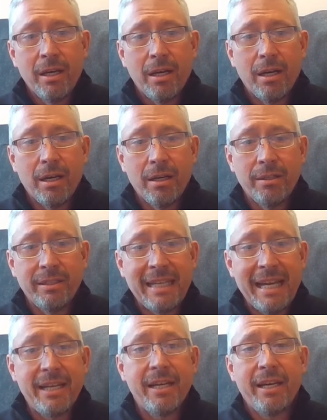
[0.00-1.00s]

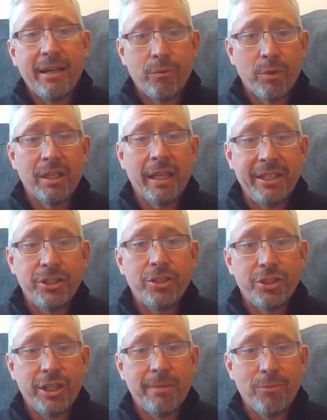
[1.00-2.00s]
data and
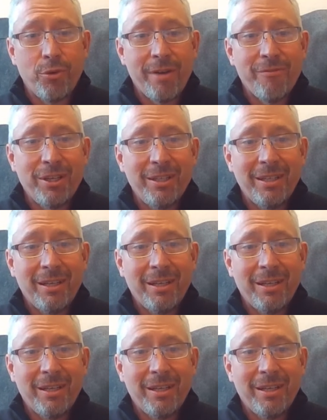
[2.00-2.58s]
relationship-driven.